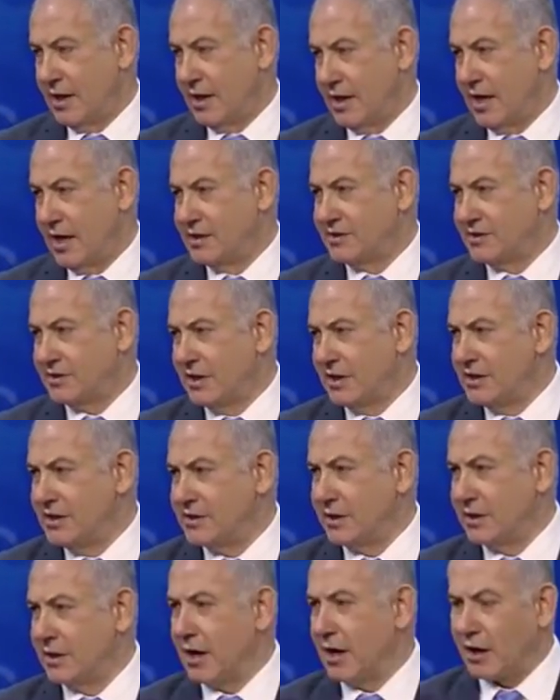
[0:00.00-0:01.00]
and
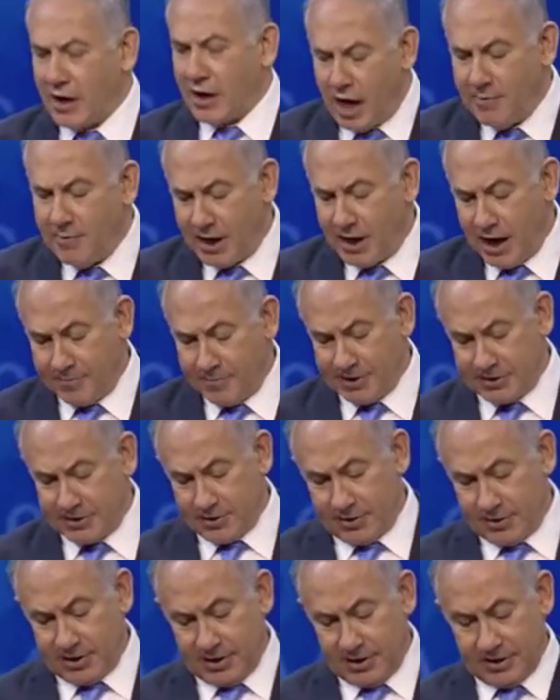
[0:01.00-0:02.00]
seizing our common
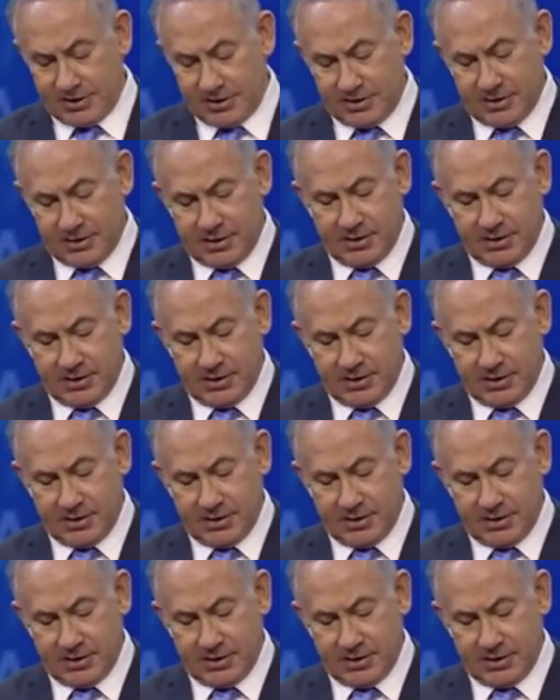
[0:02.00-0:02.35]
opportunities.